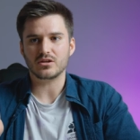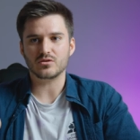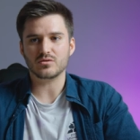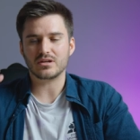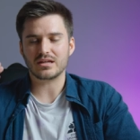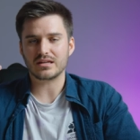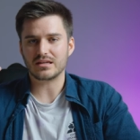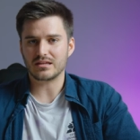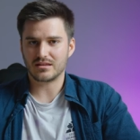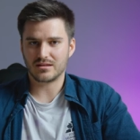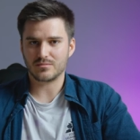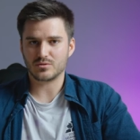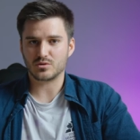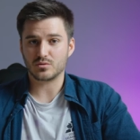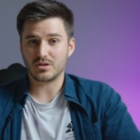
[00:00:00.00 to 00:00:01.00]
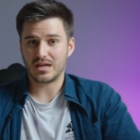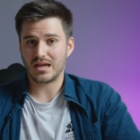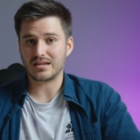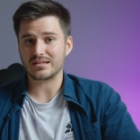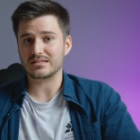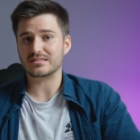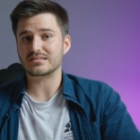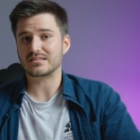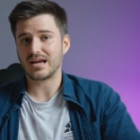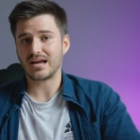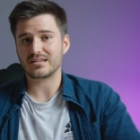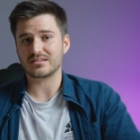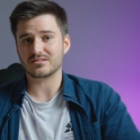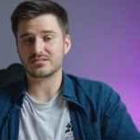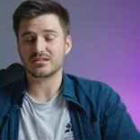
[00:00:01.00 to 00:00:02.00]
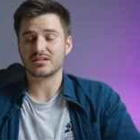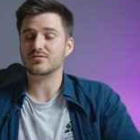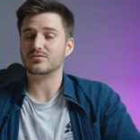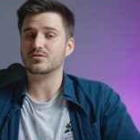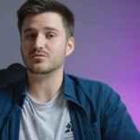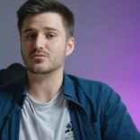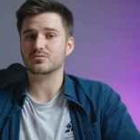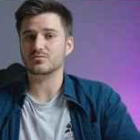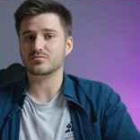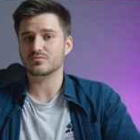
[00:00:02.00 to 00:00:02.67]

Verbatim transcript: you can get them to Canon status if you